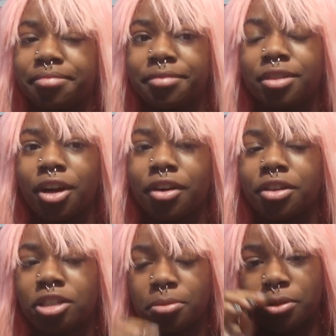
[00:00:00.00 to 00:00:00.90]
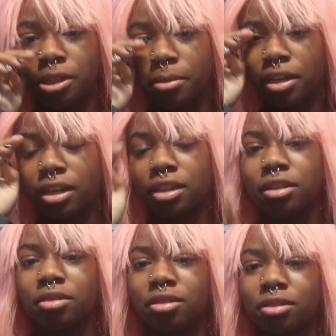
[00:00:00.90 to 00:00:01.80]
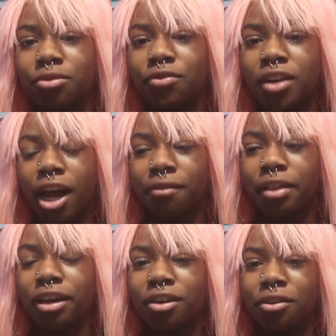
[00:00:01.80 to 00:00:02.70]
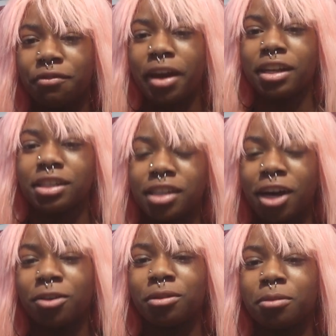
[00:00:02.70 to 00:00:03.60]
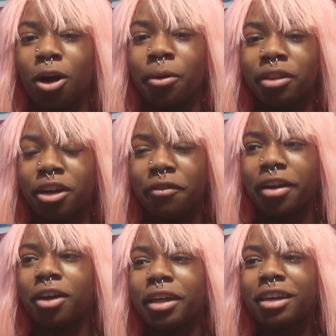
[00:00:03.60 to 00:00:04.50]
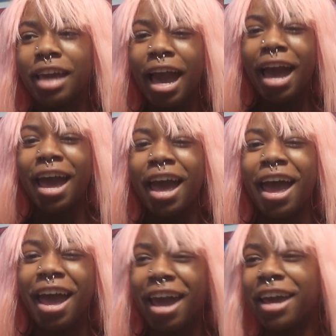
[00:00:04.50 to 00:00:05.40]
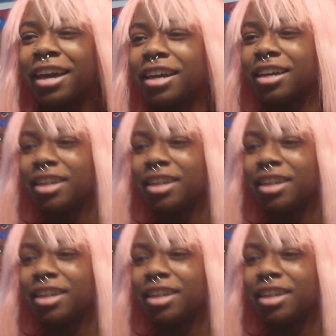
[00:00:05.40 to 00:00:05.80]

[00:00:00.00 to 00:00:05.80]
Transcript: Sorry, there's supposed to be like the FNAF like confetti sound going like right now, like yay!